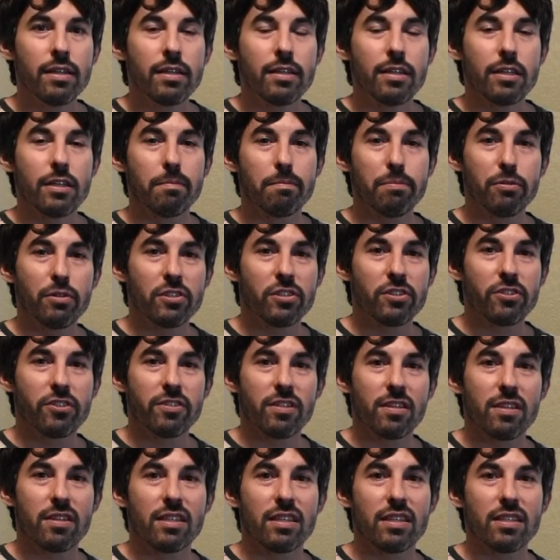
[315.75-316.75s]
Inputs are
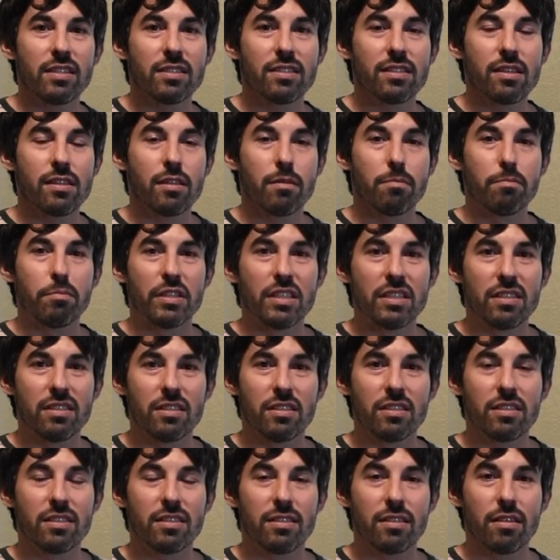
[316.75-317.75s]
the things that the
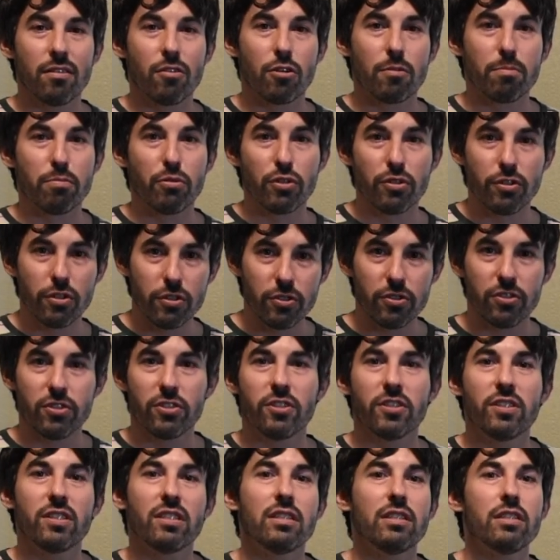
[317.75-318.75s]
business or
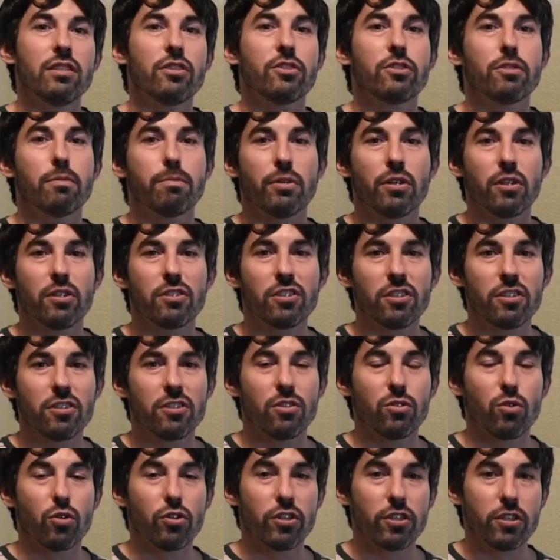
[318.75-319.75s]
producer needs to purchase
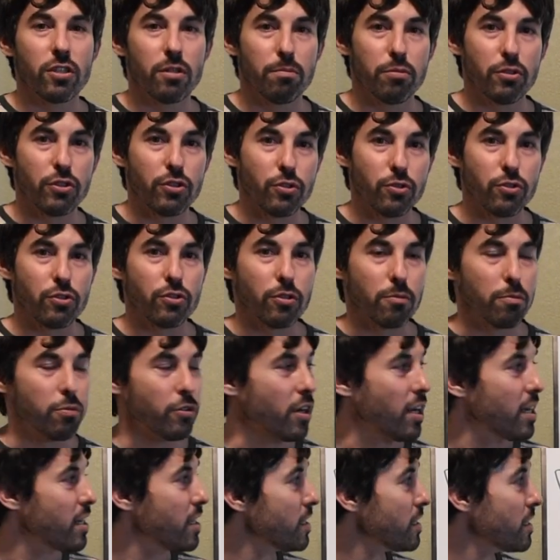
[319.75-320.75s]
in order to produce their
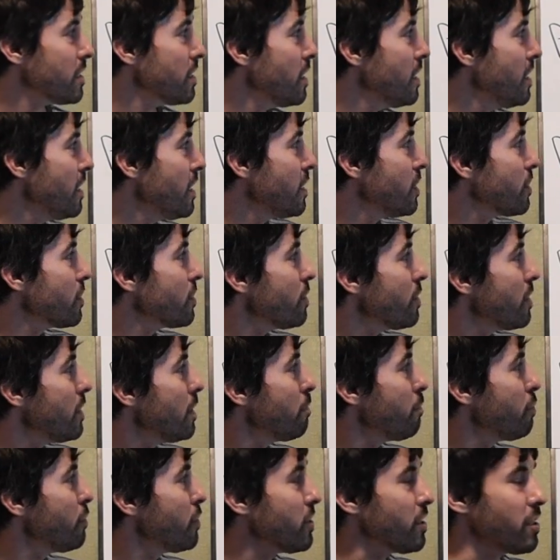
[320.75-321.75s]
product. So
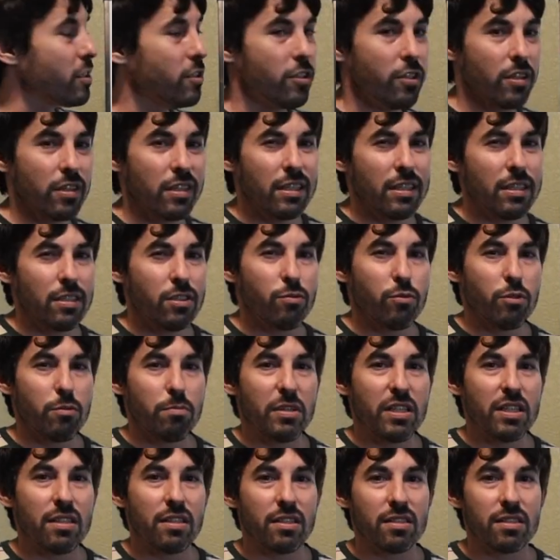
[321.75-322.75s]
inputs in cookies would
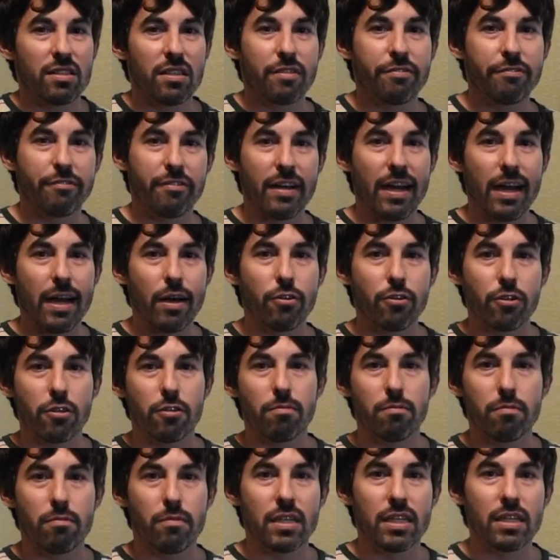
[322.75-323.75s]
be things like
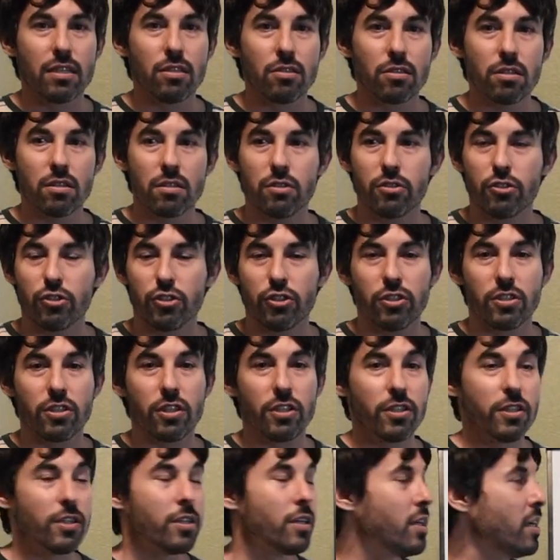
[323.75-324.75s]
flour, milk,
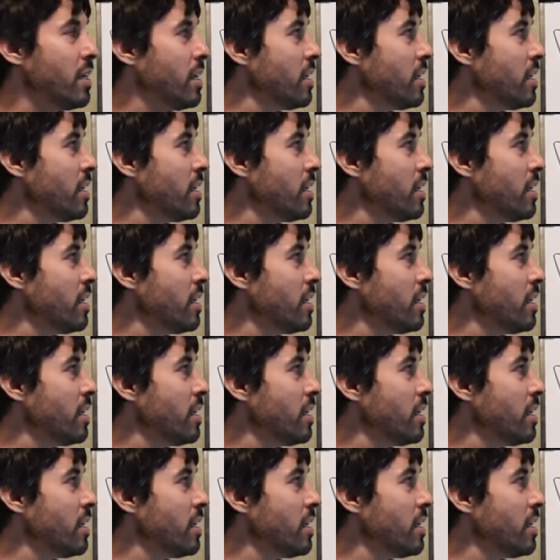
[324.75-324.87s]
sugar.